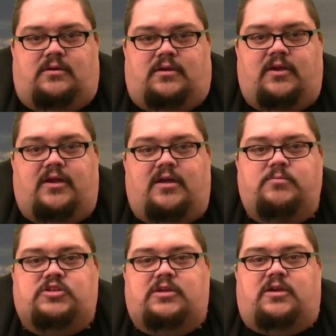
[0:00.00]
Here
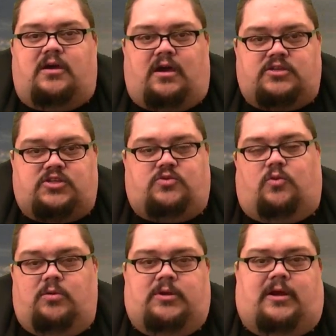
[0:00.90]
comes a
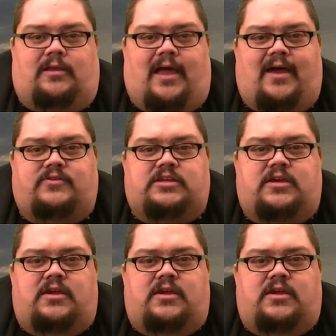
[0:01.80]
storm in our lives.